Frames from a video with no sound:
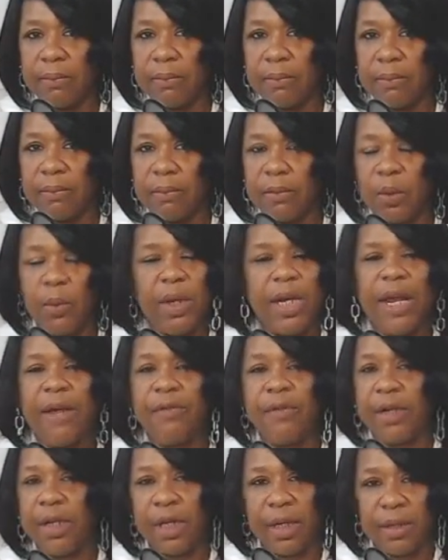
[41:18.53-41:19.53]
Whatever
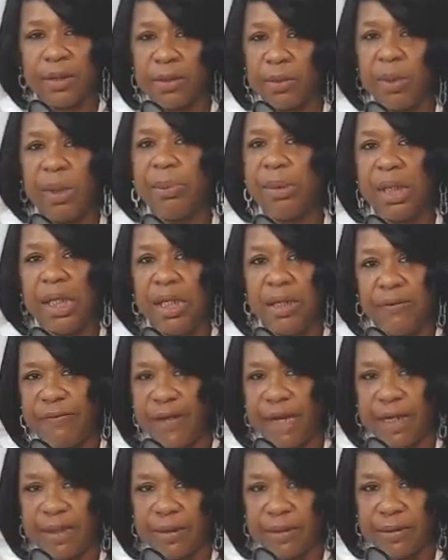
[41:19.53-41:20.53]
it is, we believe the
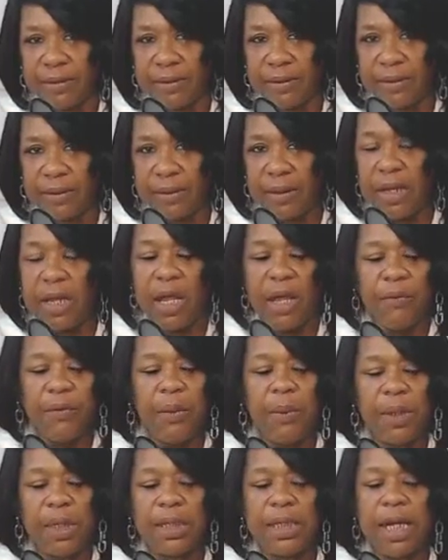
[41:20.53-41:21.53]
fakeness. If we
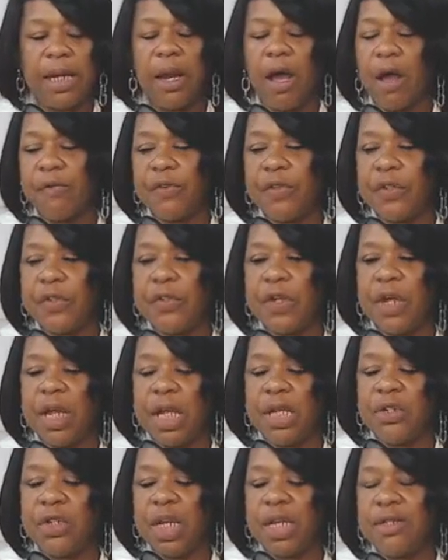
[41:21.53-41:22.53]
want to say the officers are
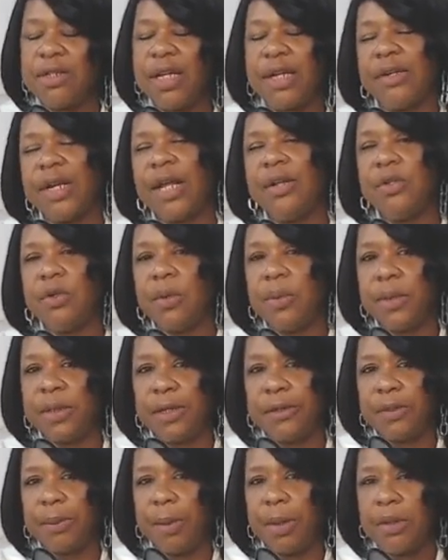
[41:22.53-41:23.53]
unjust, they're not doing what they're
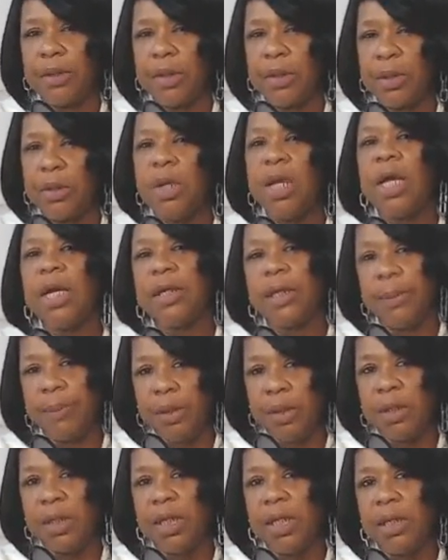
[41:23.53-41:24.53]
supposed to do,
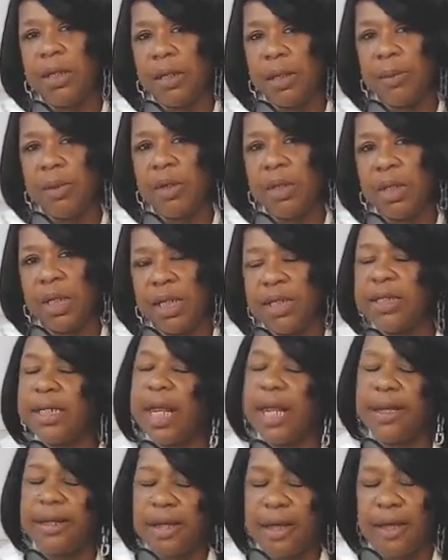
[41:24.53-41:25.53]
community to community,
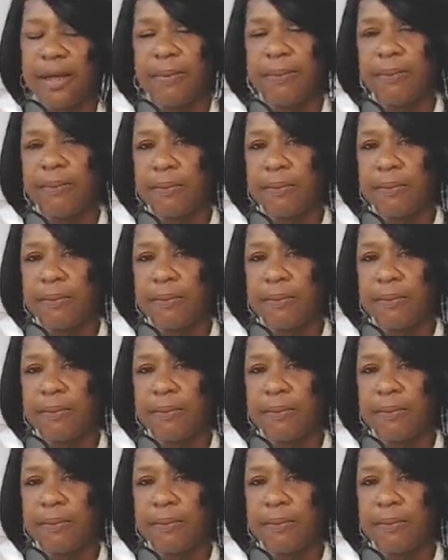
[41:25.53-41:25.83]
stand up.